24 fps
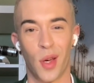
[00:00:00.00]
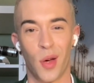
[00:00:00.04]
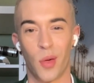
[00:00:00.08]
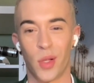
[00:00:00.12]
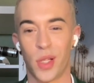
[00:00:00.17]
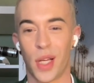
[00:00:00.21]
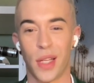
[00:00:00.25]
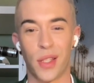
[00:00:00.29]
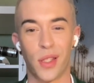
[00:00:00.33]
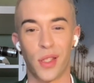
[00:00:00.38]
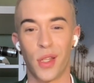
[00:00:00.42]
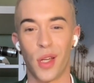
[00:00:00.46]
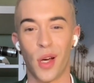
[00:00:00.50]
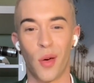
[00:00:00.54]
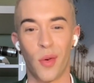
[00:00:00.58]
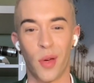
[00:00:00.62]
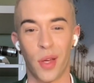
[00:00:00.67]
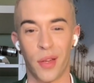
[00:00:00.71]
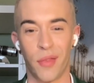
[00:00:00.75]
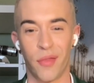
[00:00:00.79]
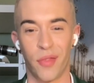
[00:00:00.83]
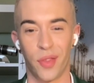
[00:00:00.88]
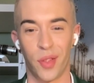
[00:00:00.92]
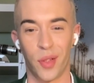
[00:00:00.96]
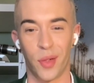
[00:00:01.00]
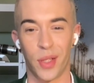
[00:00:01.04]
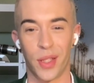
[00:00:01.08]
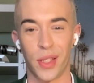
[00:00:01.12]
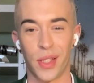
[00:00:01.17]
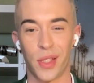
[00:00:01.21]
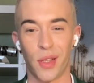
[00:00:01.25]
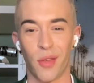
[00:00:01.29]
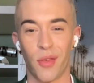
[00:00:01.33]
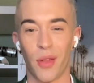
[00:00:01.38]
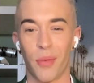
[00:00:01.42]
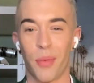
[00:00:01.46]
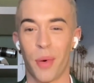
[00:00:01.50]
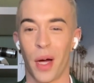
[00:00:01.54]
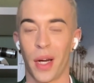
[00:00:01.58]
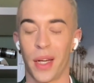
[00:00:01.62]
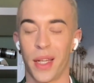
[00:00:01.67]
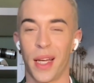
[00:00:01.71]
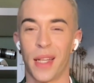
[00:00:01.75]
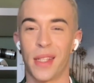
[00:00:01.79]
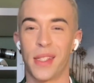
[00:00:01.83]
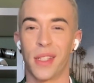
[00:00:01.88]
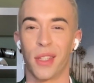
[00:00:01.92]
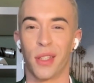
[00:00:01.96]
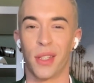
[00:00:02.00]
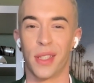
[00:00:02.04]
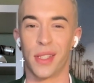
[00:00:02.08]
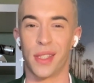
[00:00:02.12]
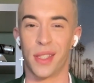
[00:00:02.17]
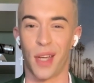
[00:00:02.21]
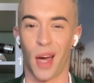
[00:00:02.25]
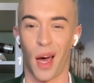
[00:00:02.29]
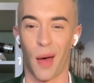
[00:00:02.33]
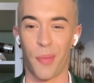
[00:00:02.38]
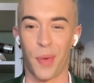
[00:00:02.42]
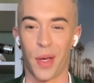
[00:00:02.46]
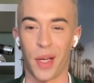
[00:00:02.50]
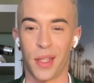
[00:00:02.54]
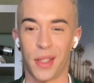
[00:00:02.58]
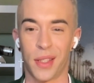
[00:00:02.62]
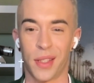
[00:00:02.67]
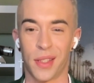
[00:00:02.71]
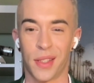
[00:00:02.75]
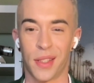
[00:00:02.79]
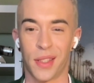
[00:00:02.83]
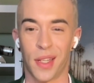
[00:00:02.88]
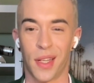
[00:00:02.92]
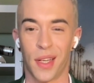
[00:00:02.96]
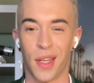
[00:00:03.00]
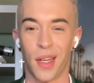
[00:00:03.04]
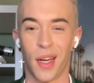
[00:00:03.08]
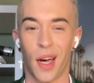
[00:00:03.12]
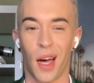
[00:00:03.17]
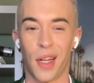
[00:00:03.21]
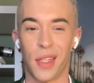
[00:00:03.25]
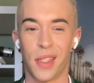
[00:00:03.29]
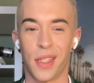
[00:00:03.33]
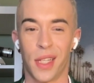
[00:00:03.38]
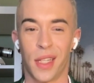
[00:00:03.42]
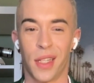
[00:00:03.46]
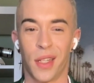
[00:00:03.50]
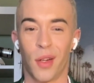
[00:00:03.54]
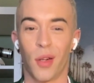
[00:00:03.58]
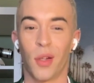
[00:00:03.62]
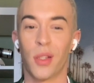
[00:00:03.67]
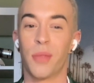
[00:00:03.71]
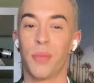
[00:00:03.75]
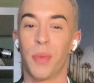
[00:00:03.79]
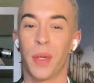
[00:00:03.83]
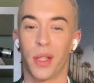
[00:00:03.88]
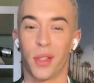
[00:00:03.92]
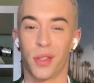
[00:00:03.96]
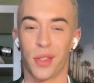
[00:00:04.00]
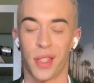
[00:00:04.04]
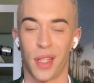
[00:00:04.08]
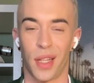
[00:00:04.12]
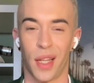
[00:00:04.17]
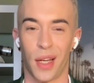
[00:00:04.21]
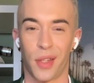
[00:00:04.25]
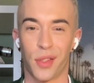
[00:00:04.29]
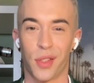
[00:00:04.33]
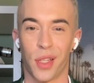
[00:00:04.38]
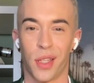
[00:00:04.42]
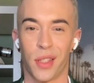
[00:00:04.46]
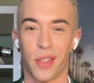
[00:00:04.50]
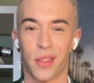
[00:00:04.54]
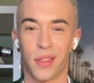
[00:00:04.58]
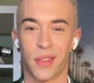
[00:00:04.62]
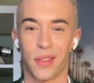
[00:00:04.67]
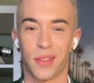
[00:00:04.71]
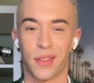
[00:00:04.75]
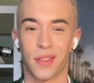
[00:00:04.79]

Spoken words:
which has no influence over the podcast series topics, content, or speaker selection.